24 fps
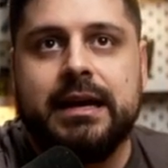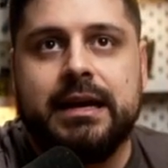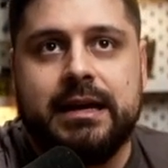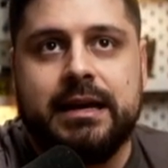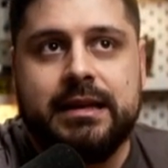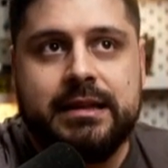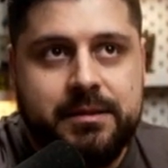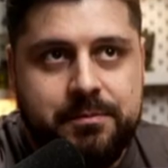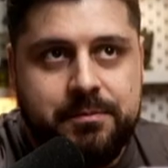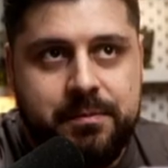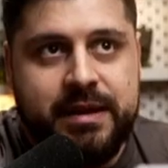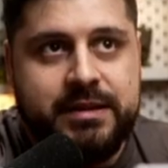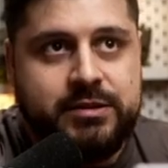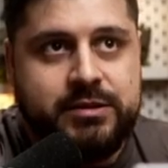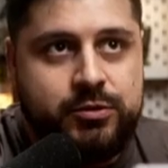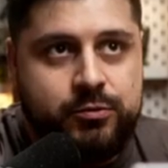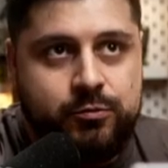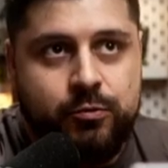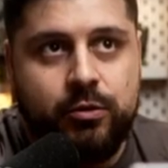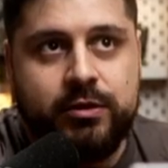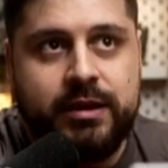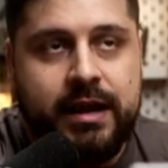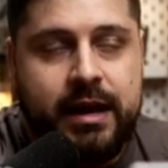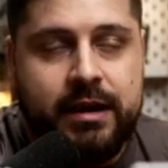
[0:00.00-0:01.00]
It depends
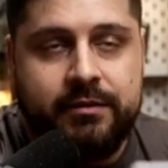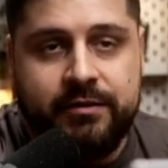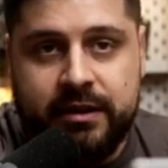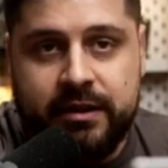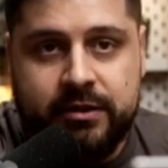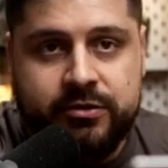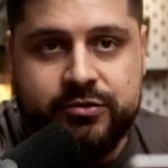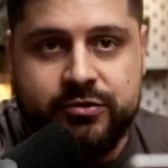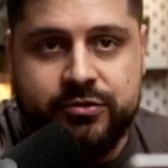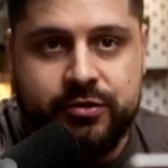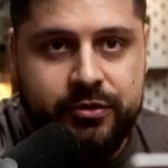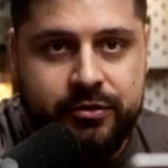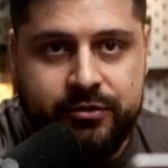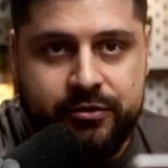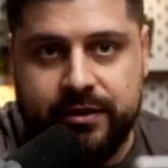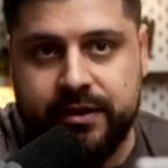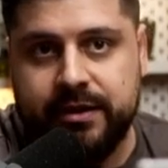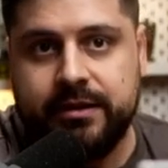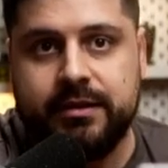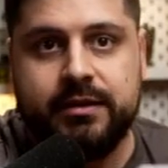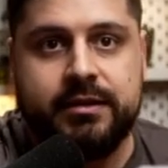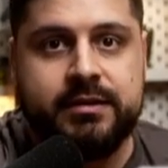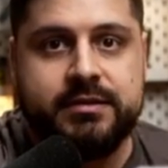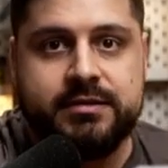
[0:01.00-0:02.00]
on what kind of industry you're
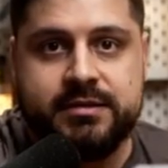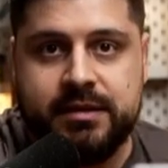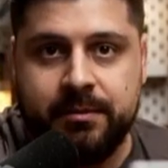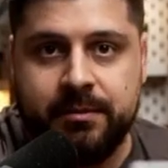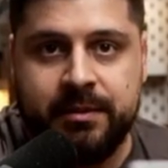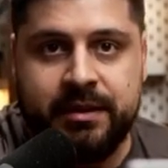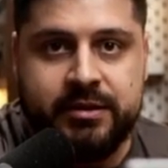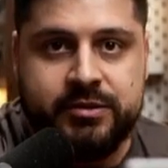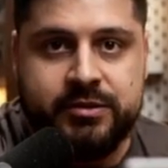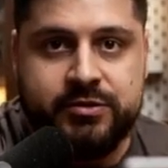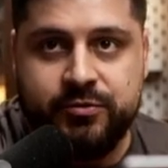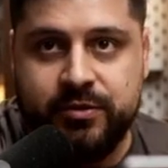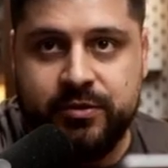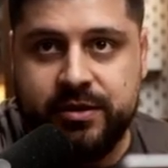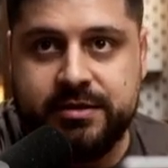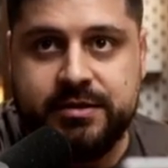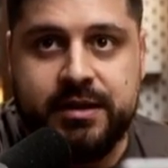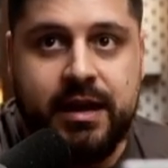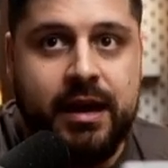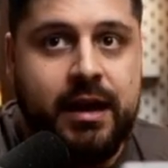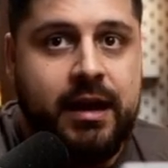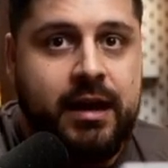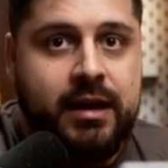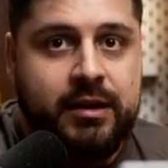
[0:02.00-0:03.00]
in. In some
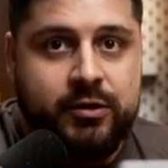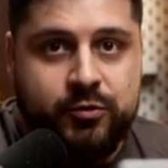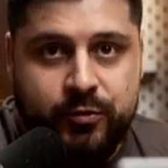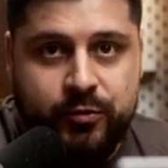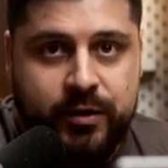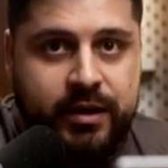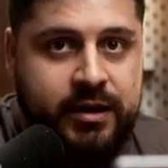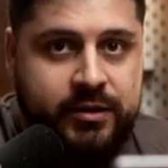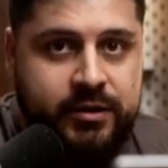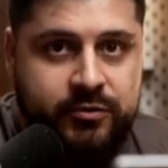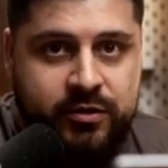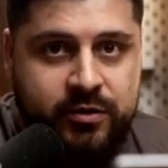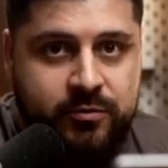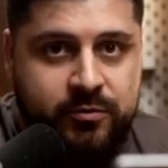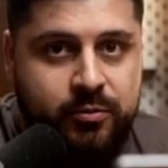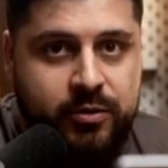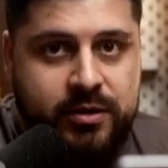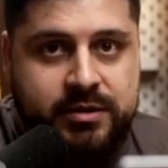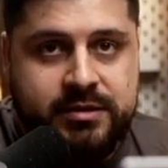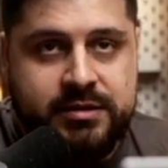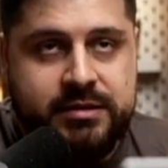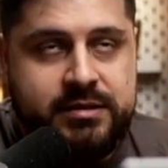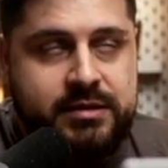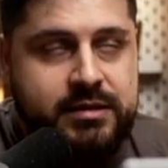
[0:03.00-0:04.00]
industries, 300
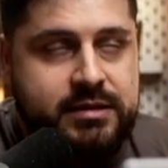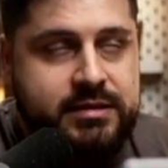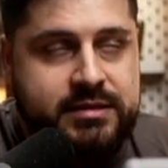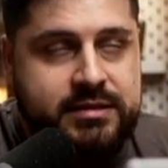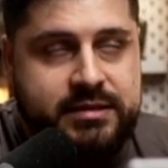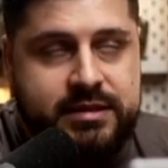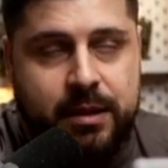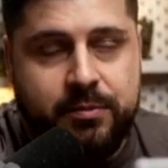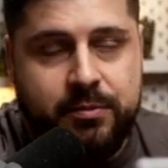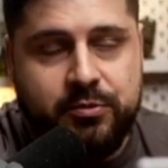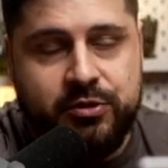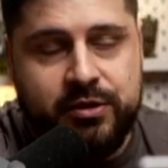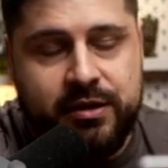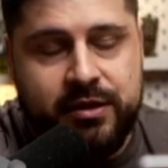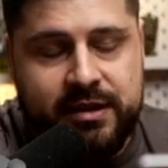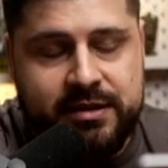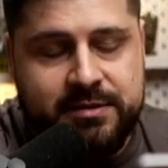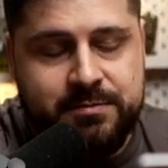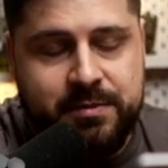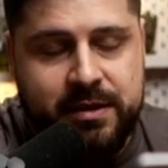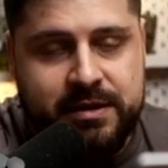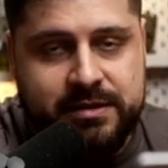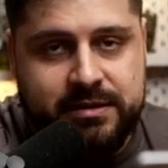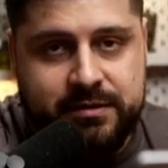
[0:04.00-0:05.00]
bucks is exceptionally
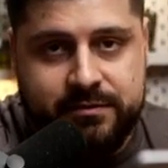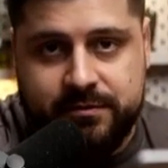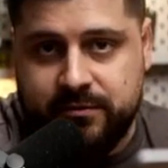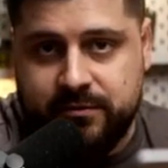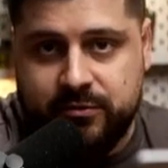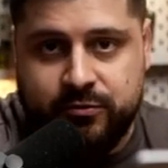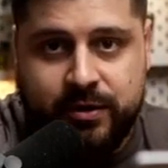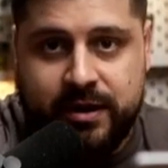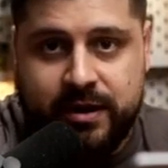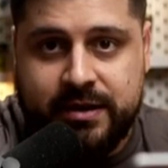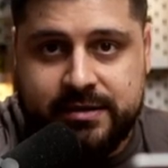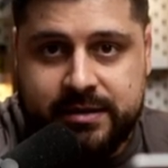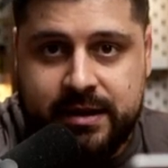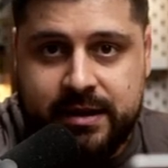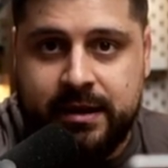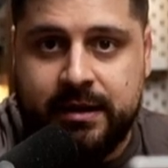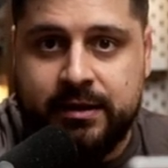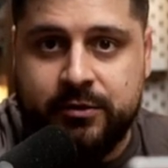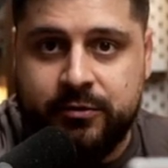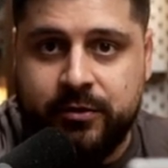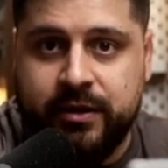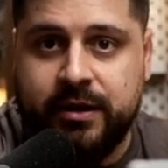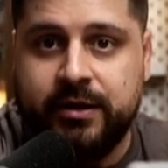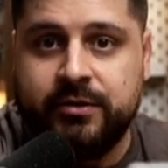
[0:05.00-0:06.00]
expensive. Try
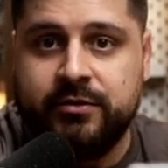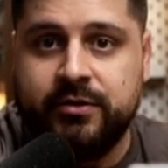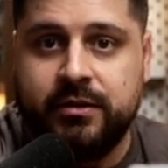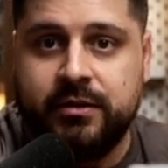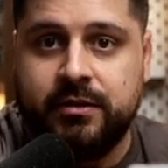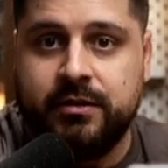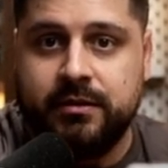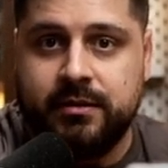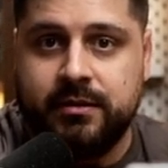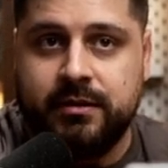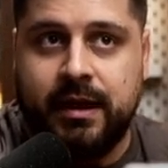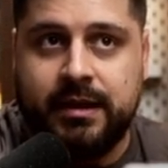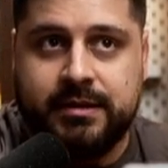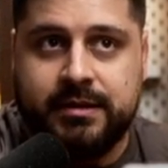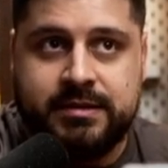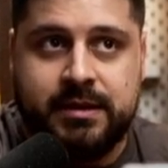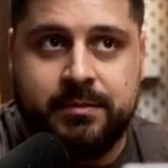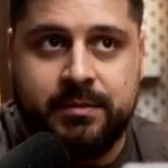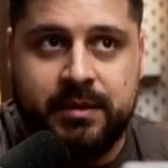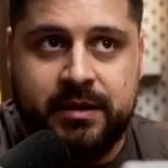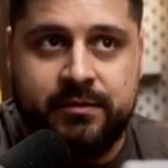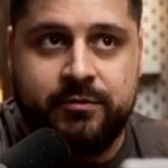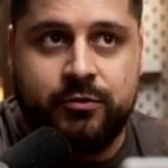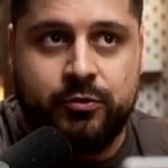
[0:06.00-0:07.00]
selling 300, like
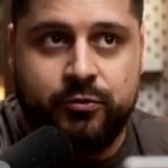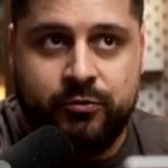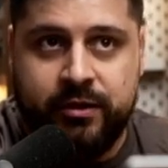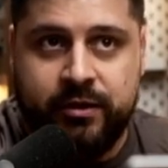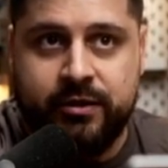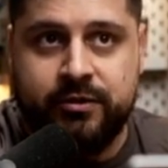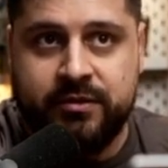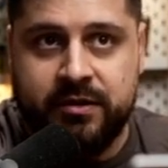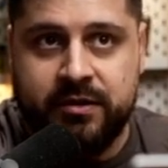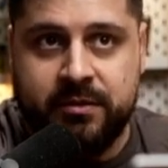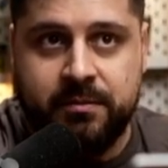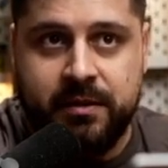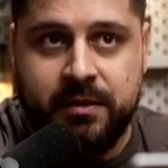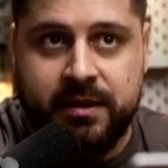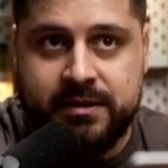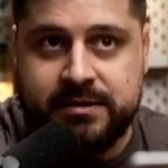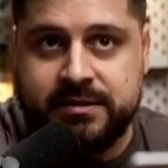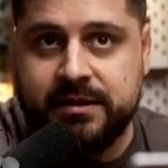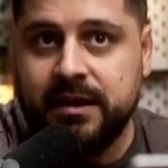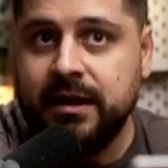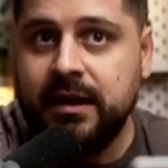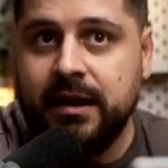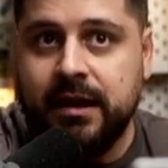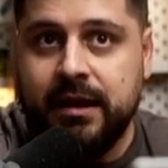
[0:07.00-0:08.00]
something for 300
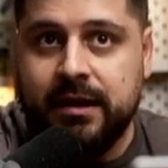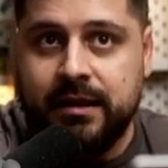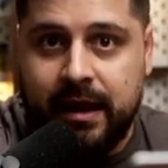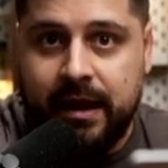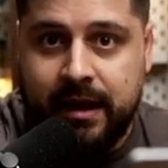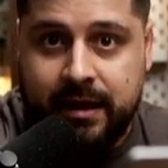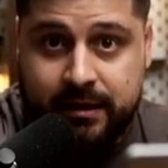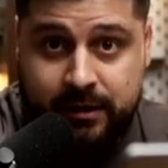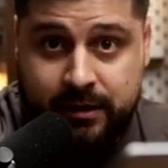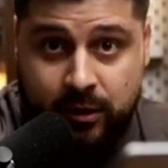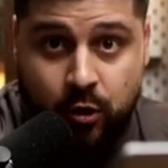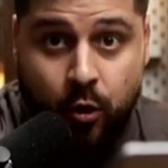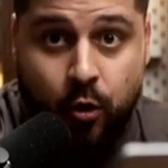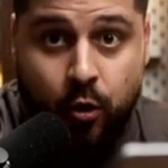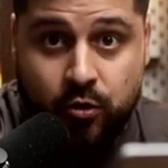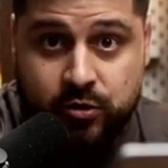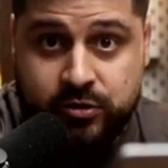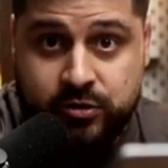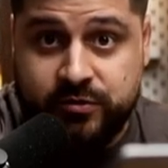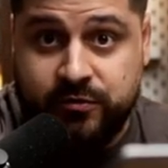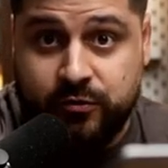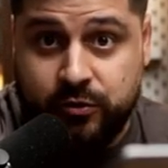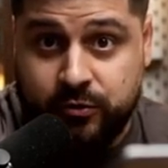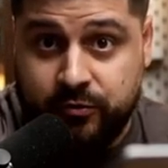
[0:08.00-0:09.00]
bucks, like a
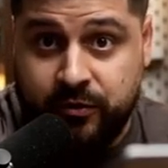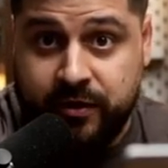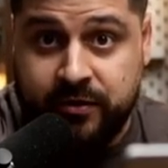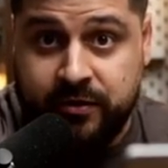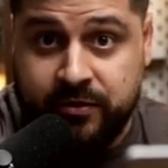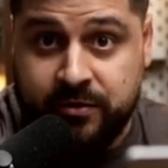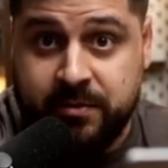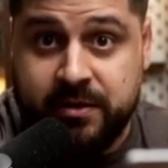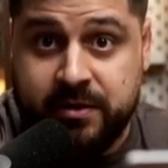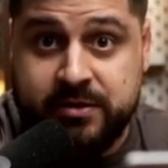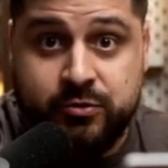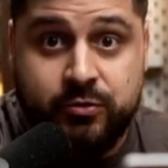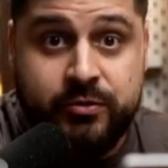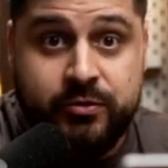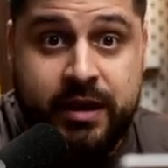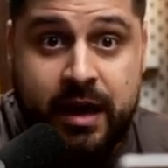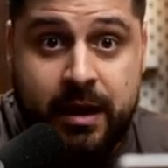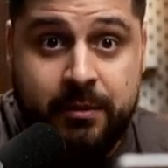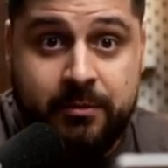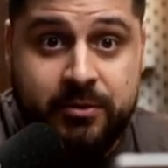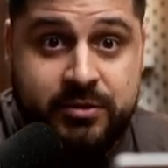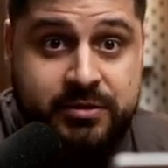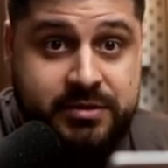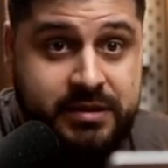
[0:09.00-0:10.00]
course for 300 bucks to
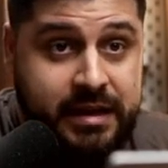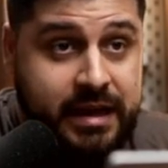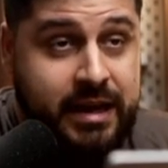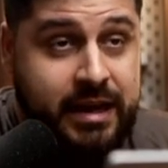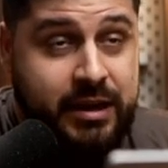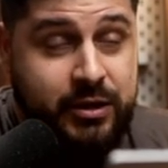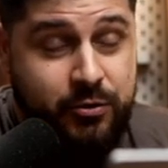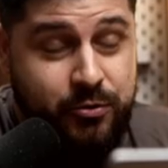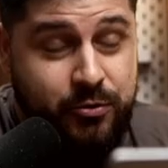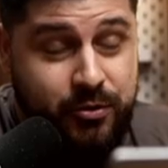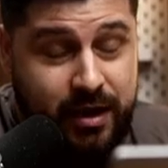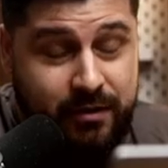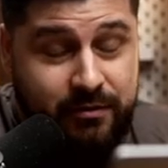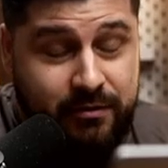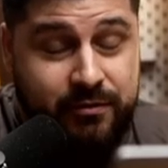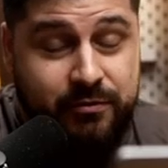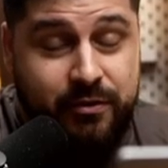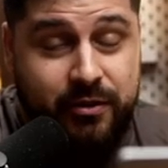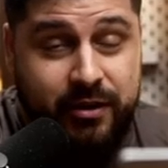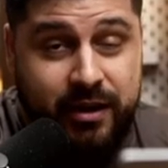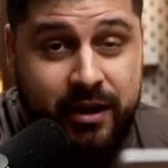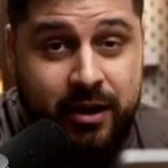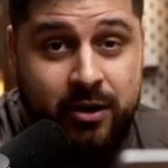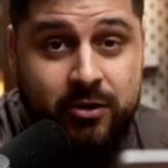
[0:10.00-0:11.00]
gamers. You will have a
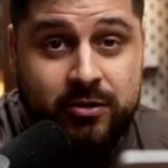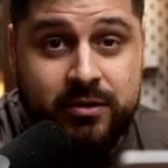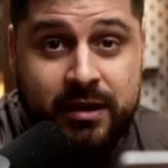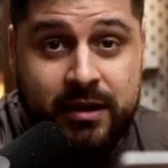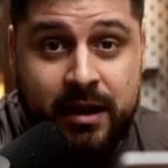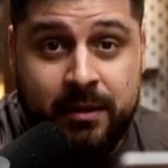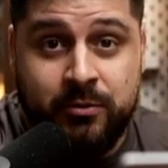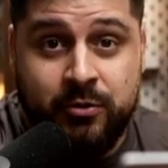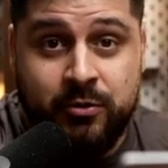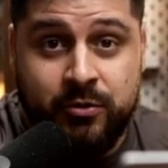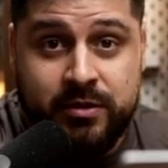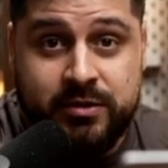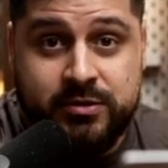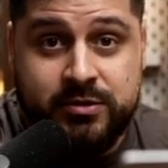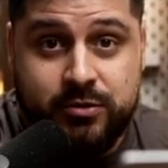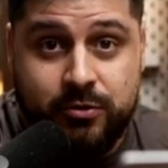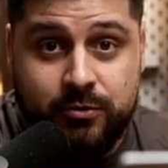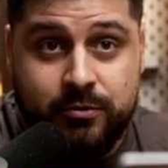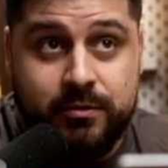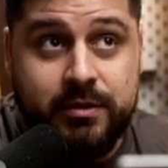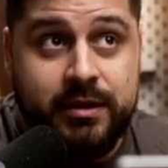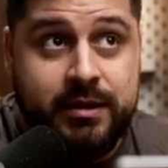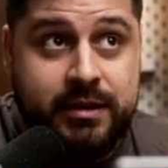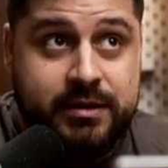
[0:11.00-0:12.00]
very hard time doing
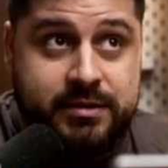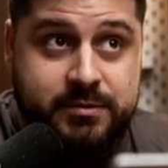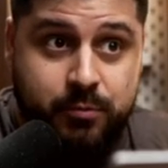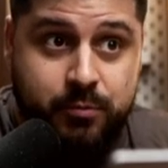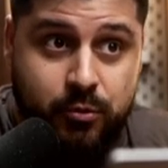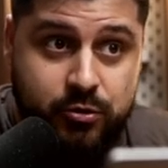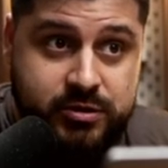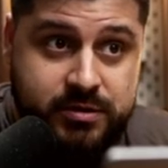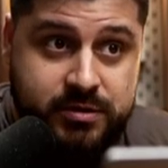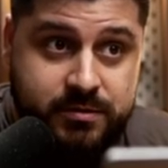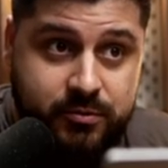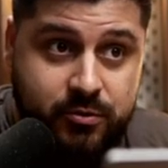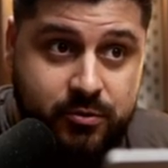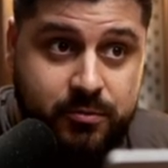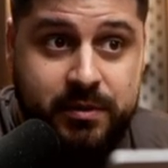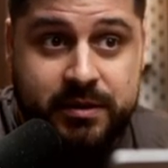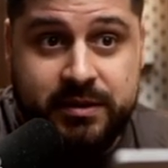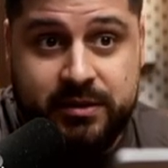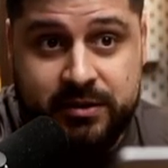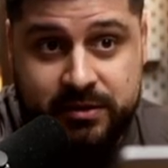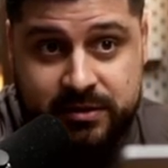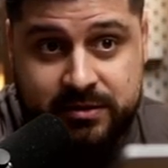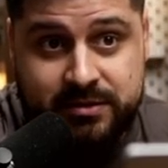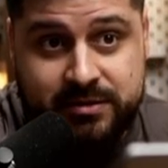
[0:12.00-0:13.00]
so. It is possible,
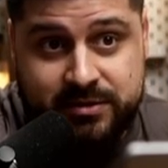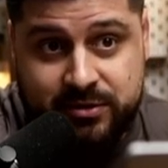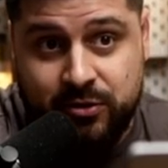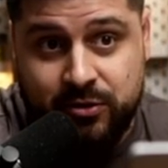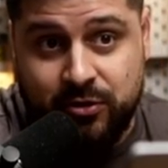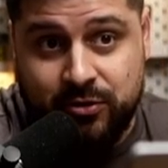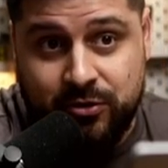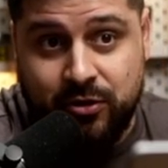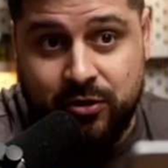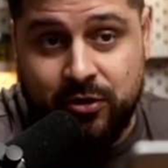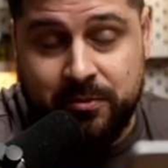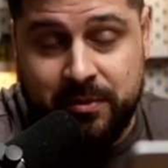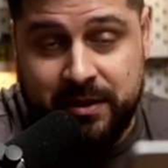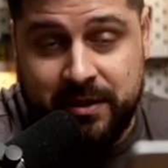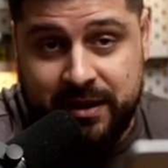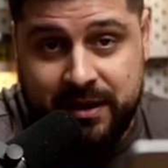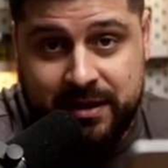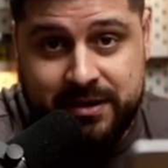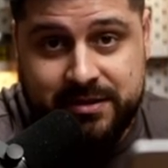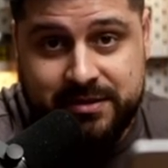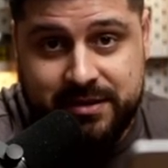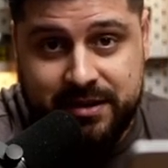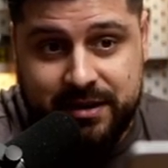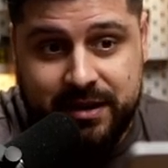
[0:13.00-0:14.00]
but it's not going to be
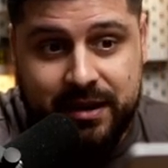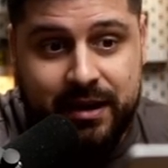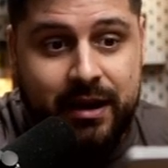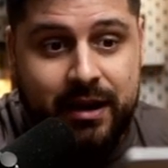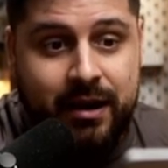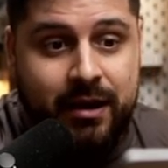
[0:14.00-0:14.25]
easy.